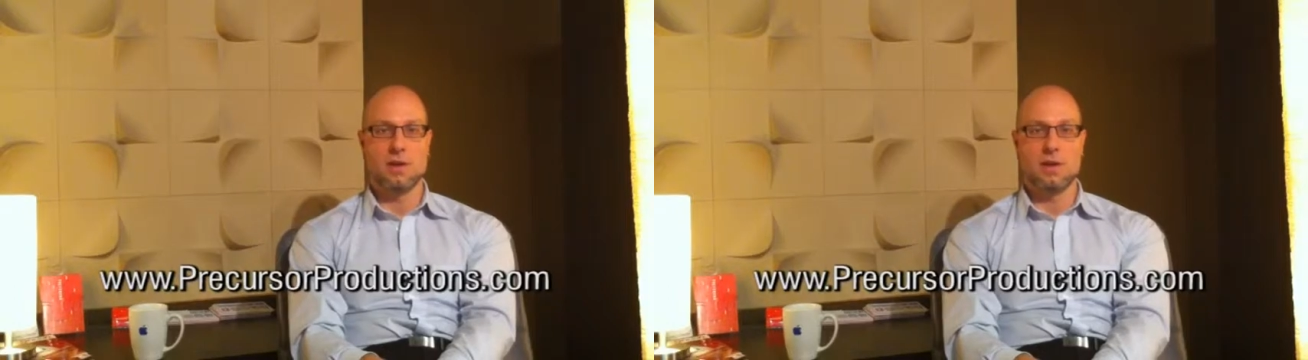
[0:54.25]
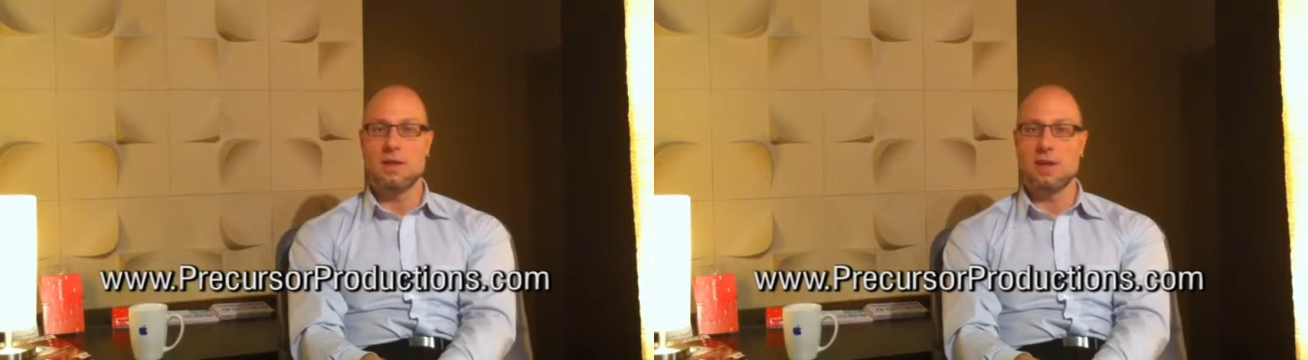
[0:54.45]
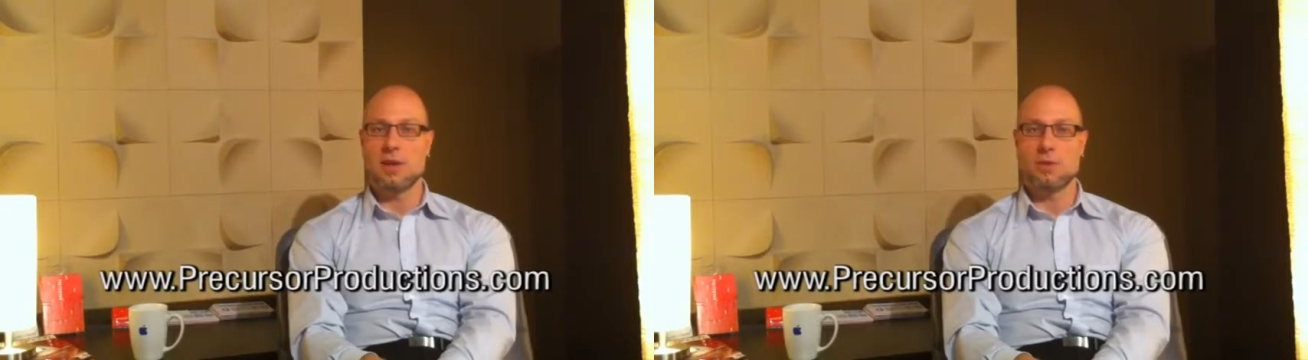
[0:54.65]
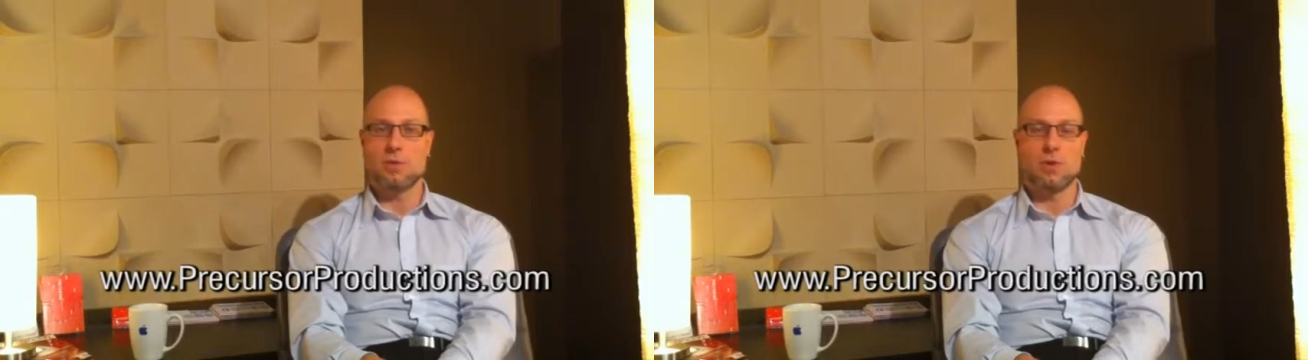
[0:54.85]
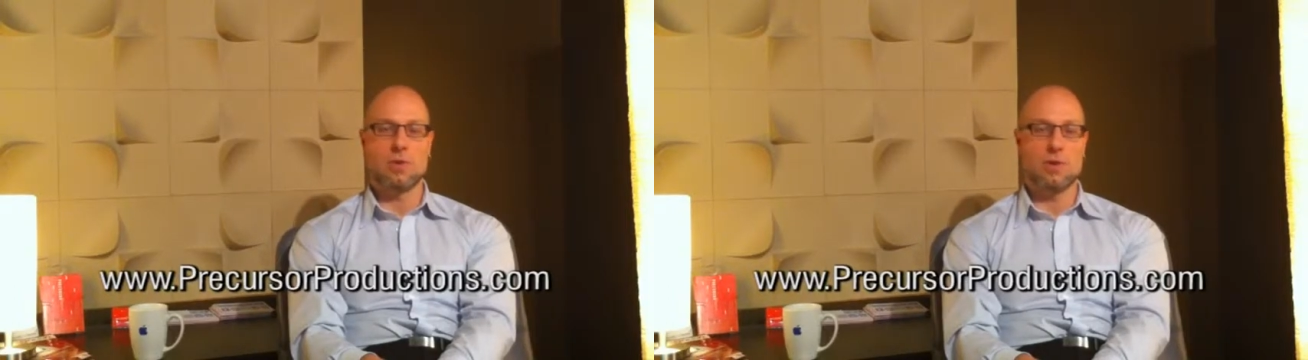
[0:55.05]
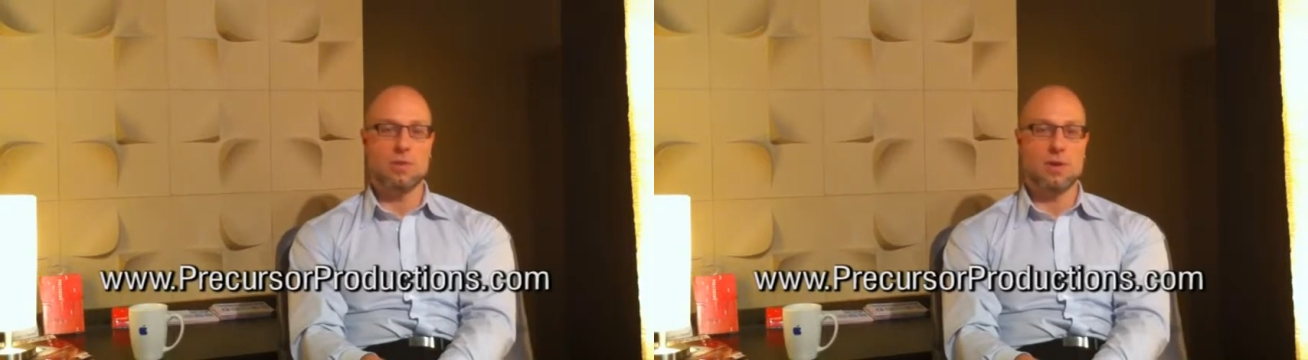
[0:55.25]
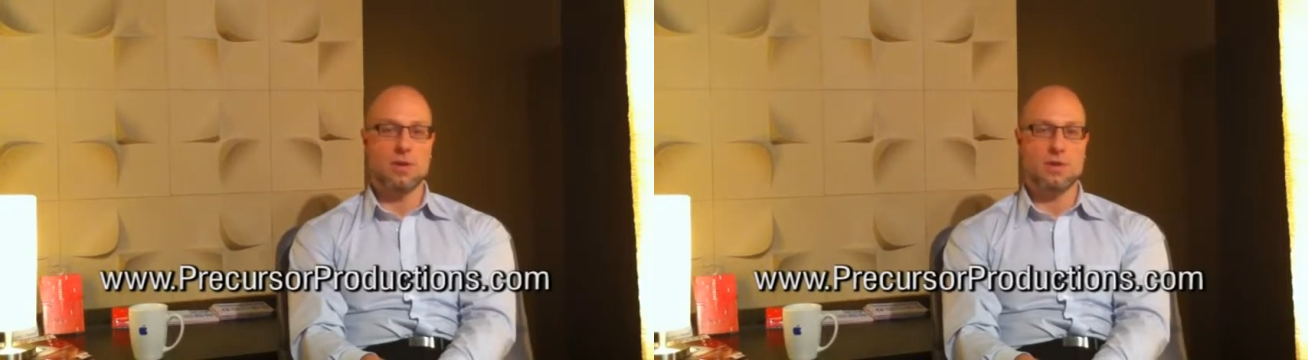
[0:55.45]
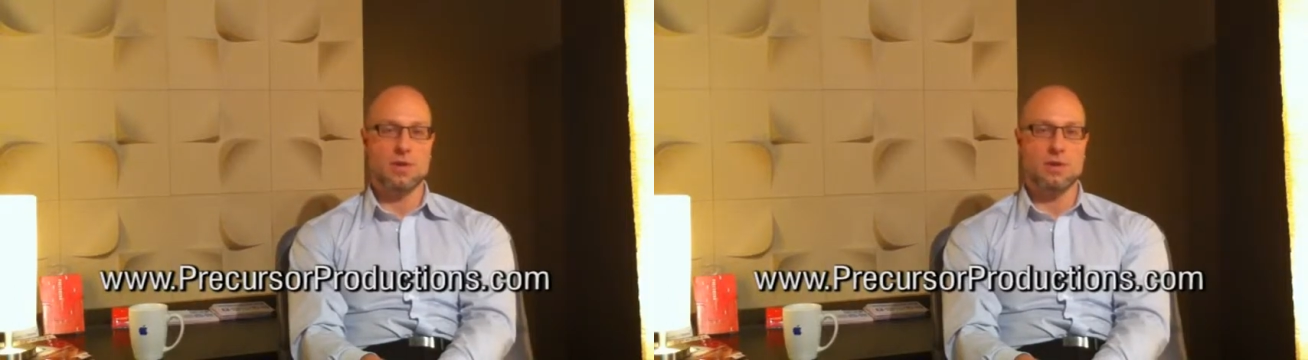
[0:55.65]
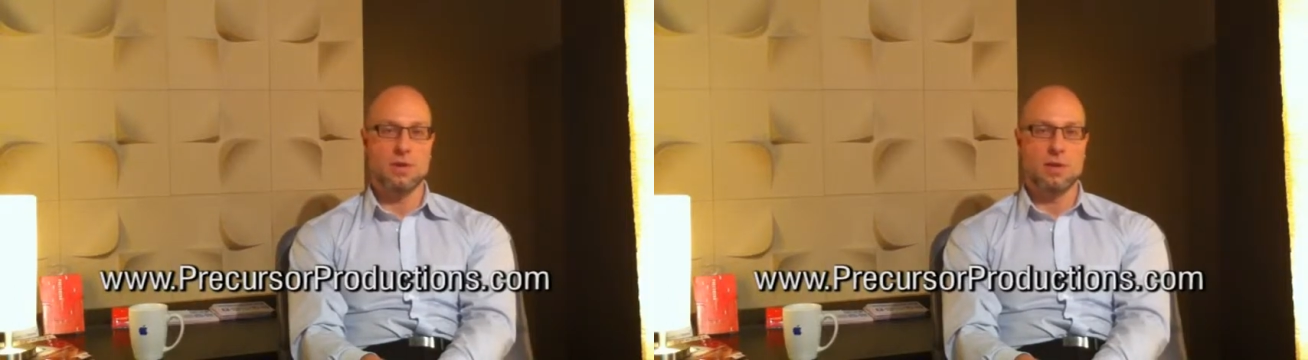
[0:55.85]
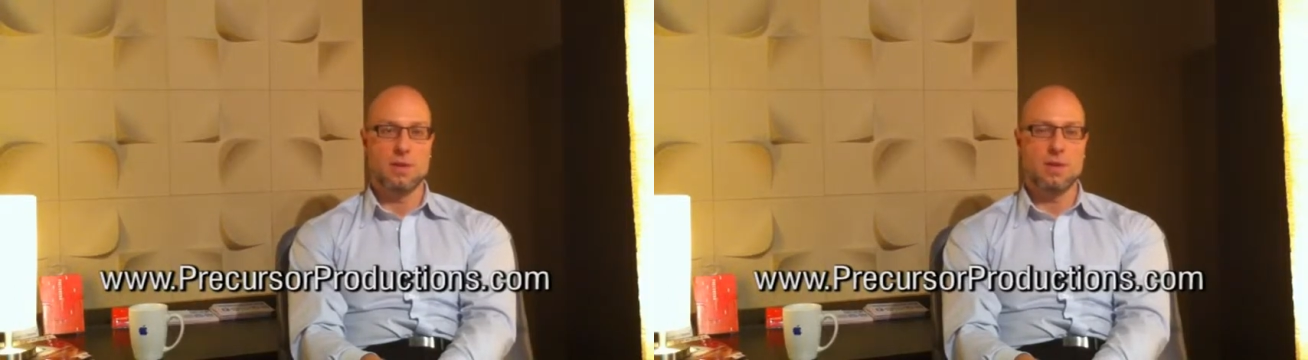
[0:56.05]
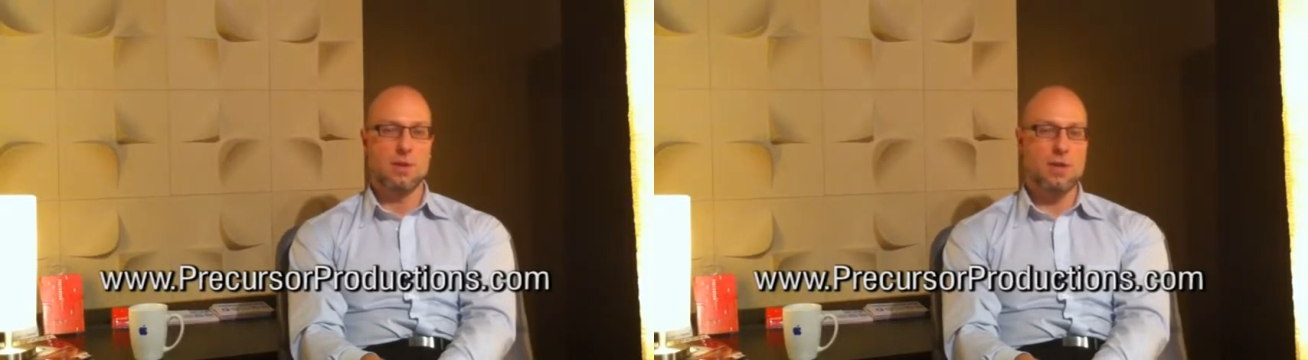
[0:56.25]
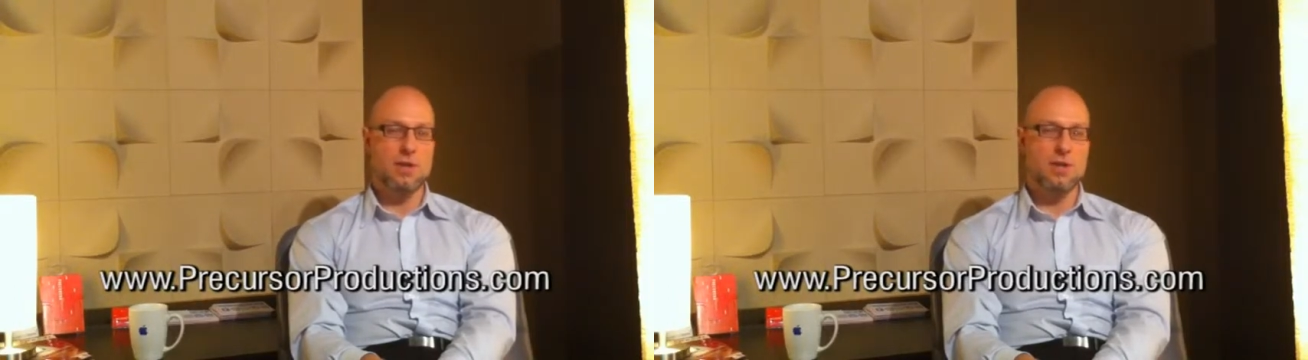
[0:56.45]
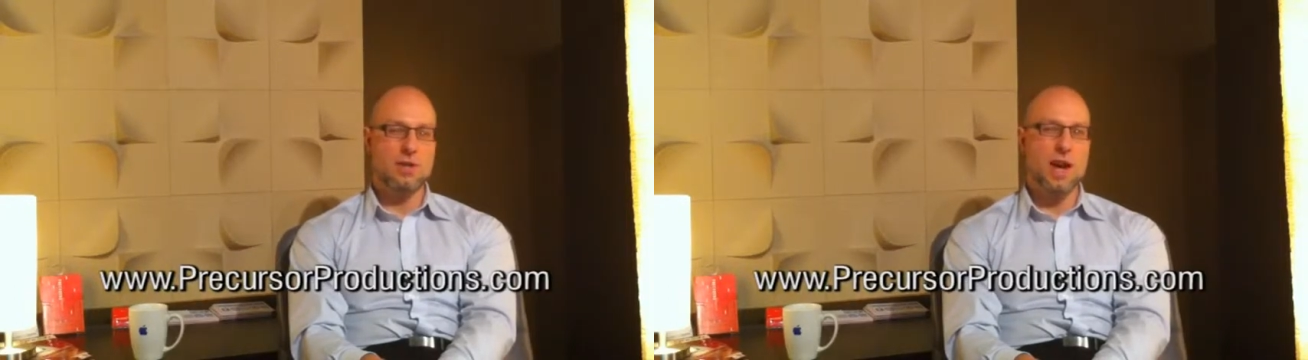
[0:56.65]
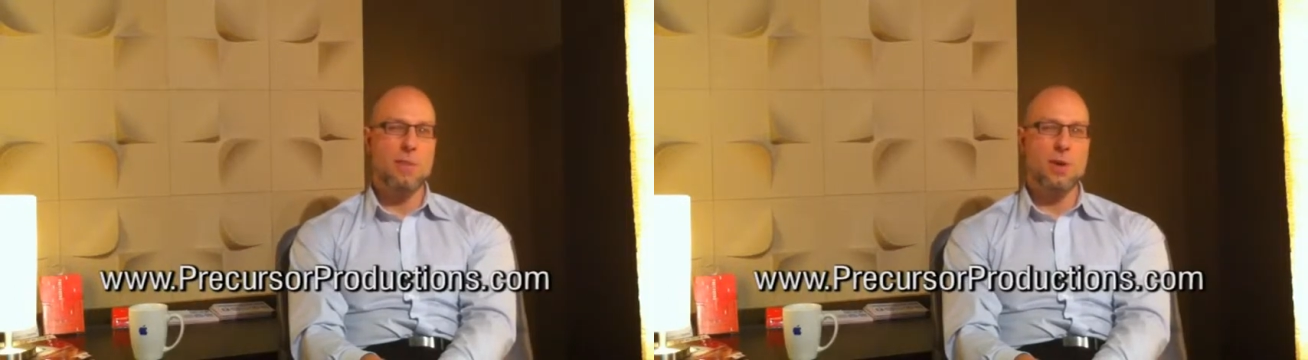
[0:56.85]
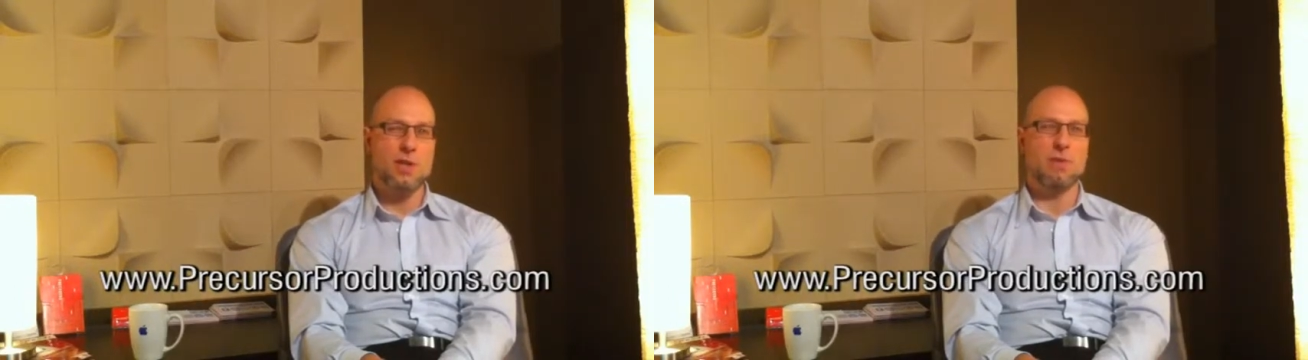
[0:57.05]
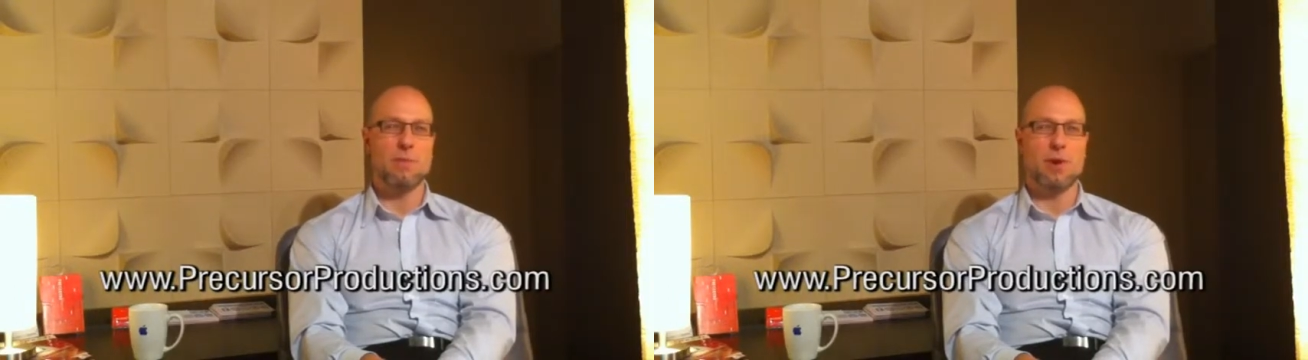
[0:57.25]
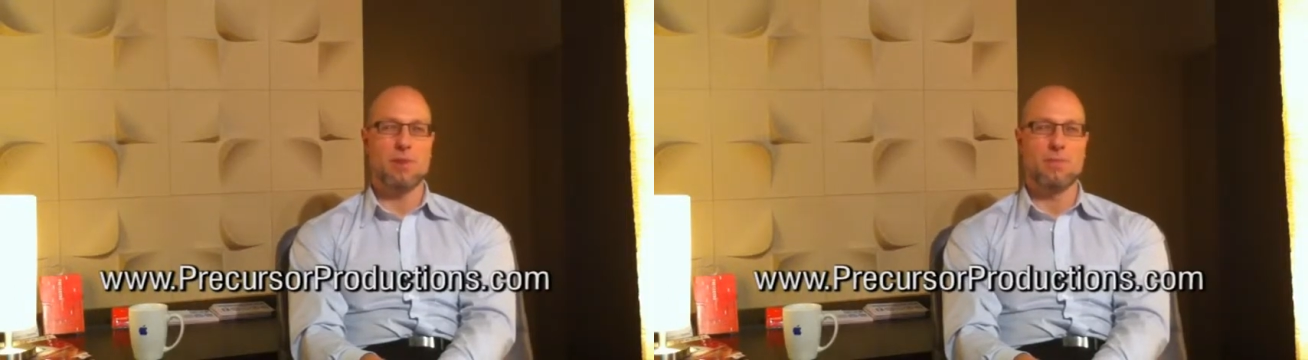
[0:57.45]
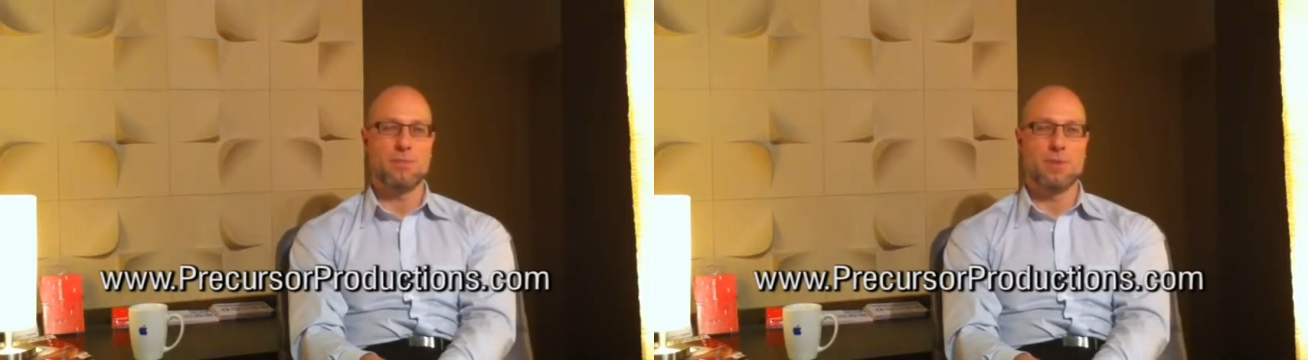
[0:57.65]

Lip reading: in the actual recording process. But the question is, how much of a part?